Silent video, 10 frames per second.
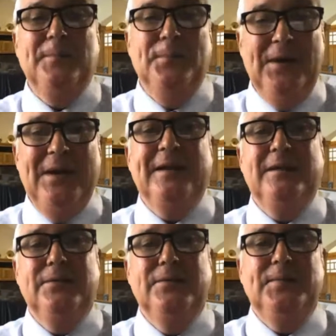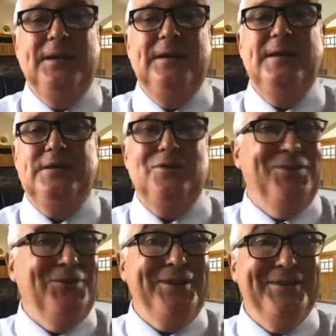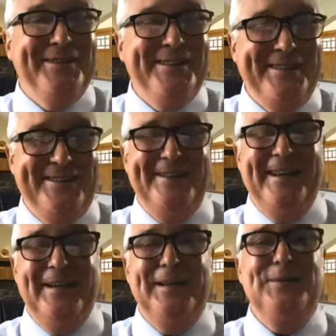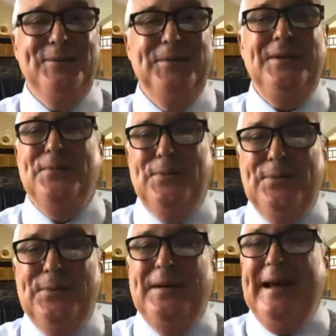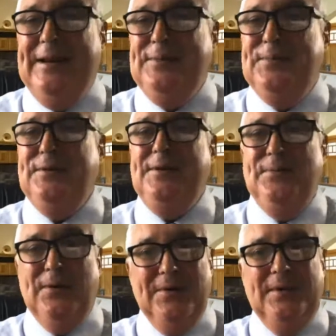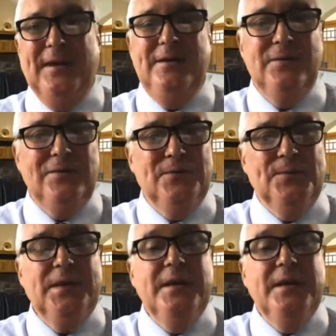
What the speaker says: being a little bit less lawyerish and a little bit more relatable in what they do.